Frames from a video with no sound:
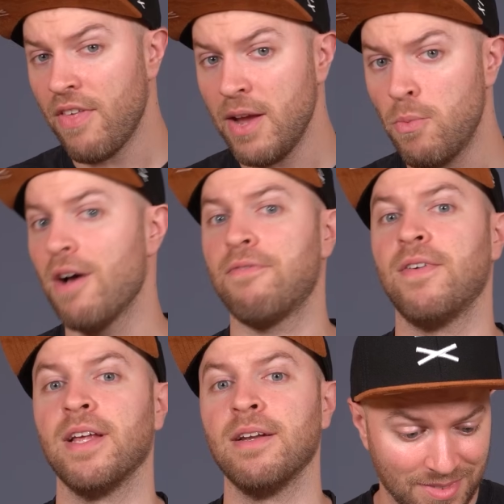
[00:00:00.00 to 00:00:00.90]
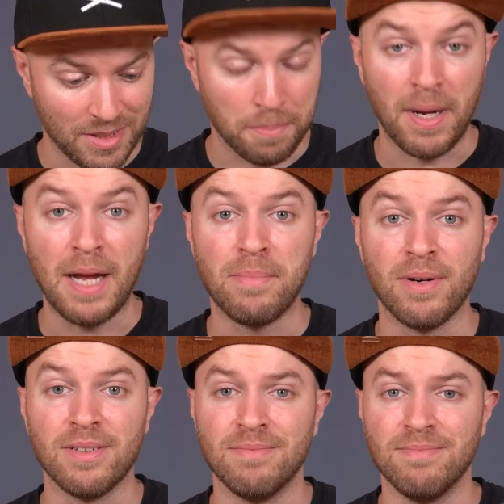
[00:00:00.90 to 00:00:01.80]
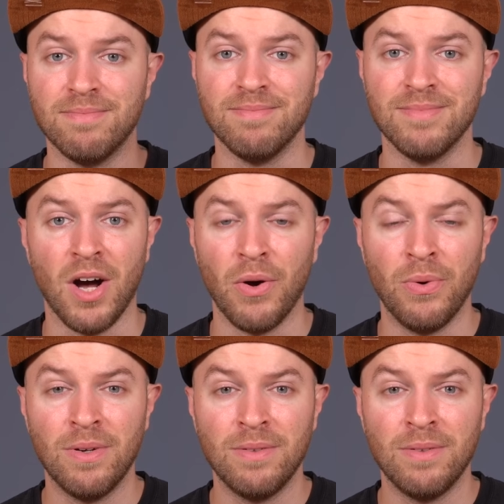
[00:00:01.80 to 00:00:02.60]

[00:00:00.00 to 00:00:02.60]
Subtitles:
they worth it? For the paper, no.